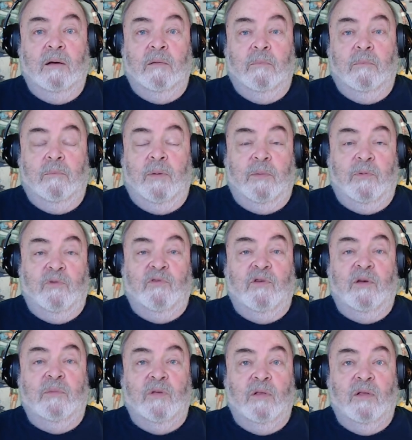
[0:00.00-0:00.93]
people
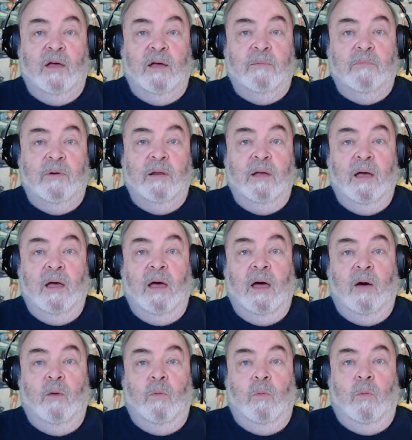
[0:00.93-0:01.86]
seem to like. But
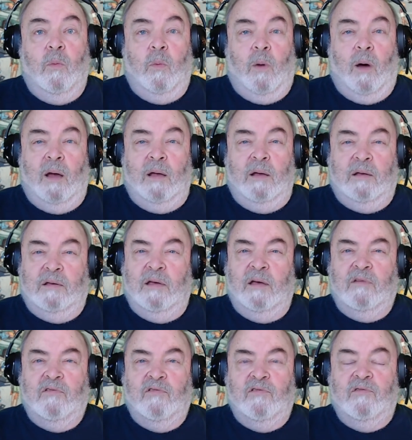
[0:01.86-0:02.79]
I
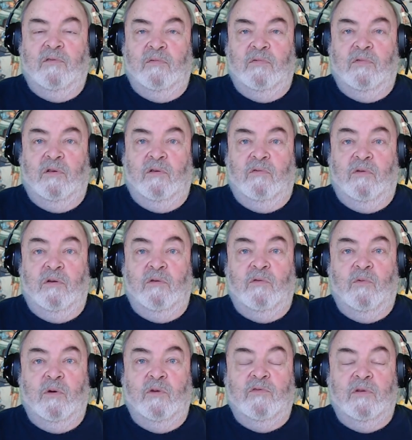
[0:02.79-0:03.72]
guess the real
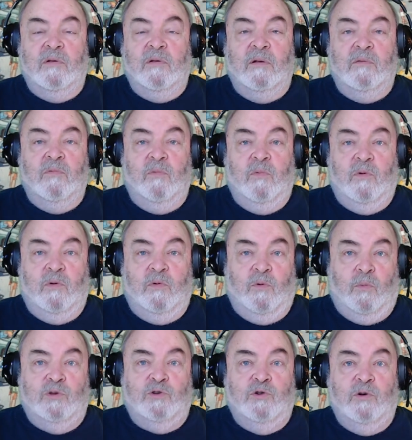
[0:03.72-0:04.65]
question that
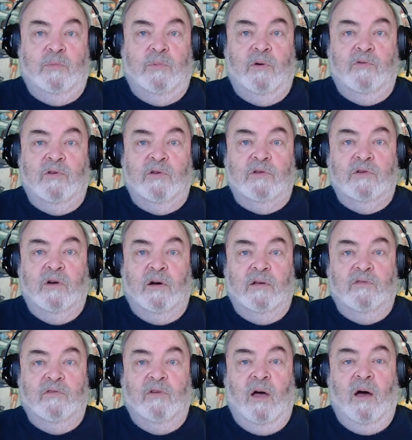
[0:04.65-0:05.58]
what you're posing, John,
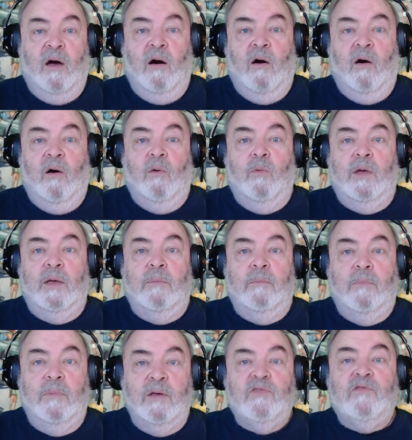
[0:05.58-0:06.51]
is, are we
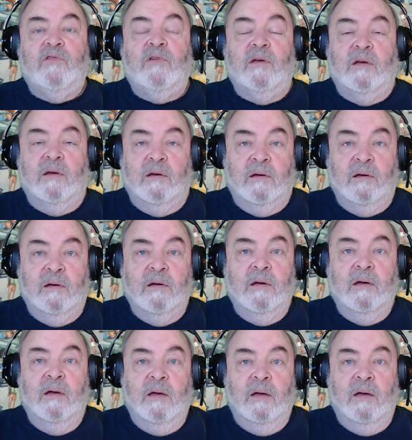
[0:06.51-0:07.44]
missing
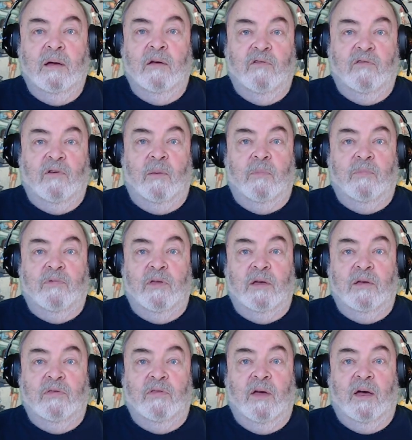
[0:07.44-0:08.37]

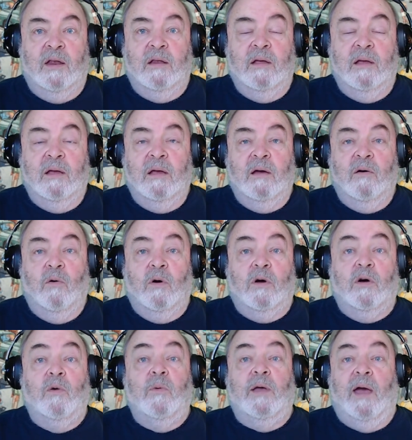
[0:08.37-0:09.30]
something that, or
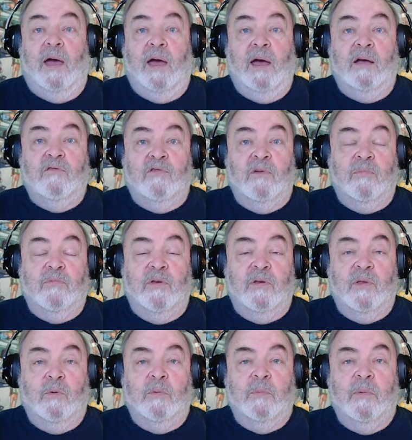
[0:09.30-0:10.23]
could we add something
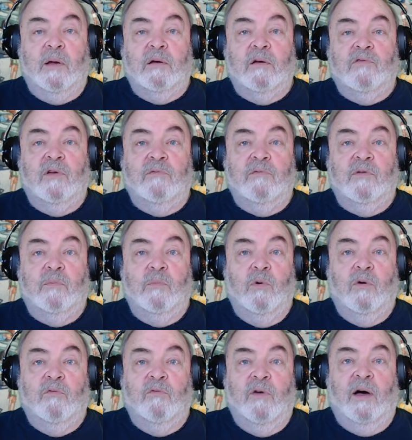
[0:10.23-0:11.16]
that would make us even
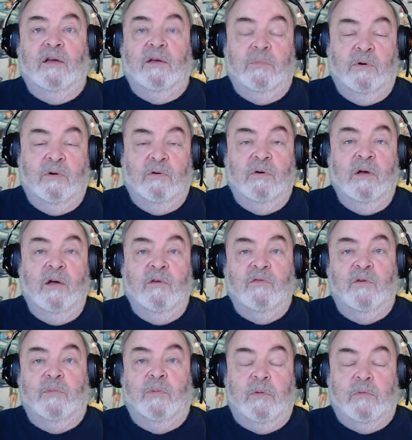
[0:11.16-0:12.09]
more valuable
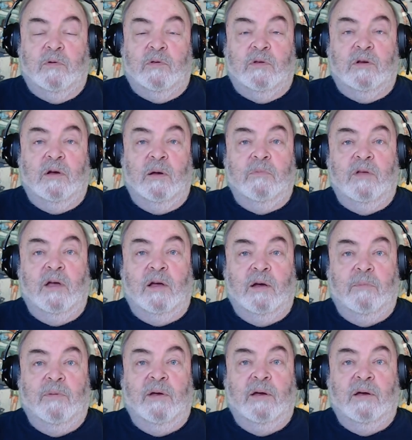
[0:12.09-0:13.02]
for people to come take
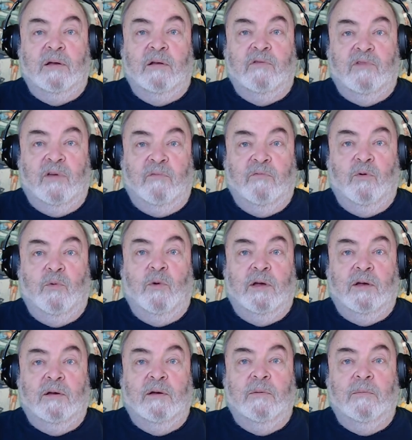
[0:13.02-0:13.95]
a peek at us every week?